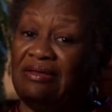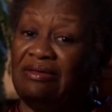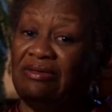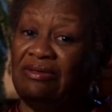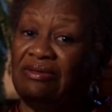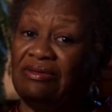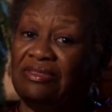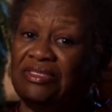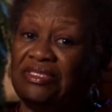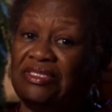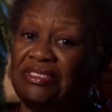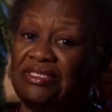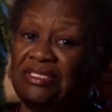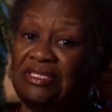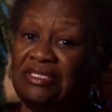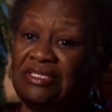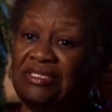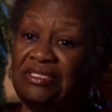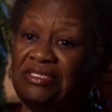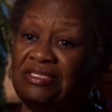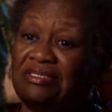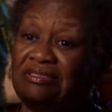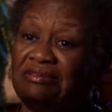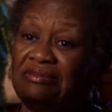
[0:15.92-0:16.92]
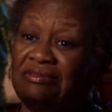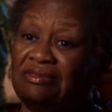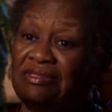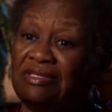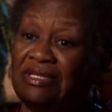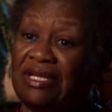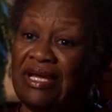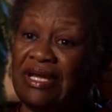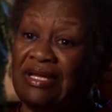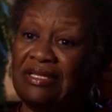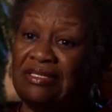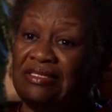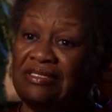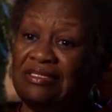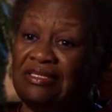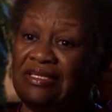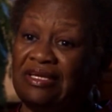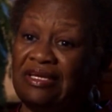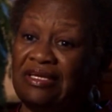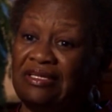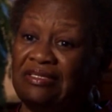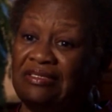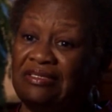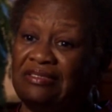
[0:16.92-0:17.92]
You're a citizen of the United
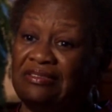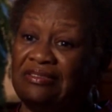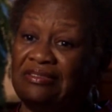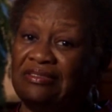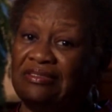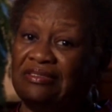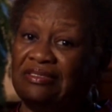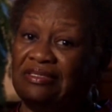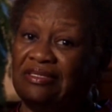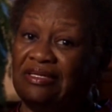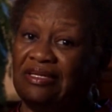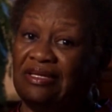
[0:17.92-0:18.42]
States,